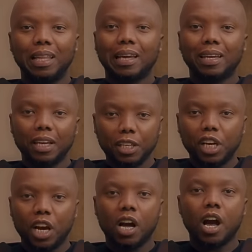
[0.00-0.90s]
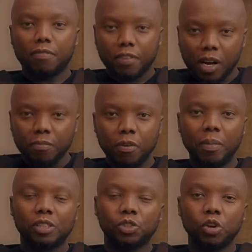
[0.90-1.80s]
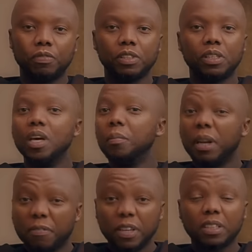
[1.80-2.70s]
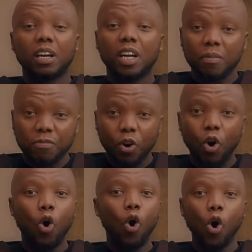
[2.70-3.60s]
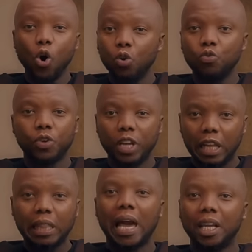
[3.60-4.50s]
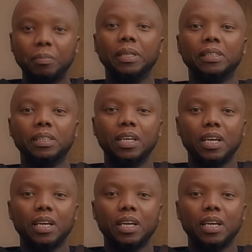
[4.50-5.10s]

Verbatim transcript: like any car, I've come for my service. Matter of fact, I come for a whole realignment.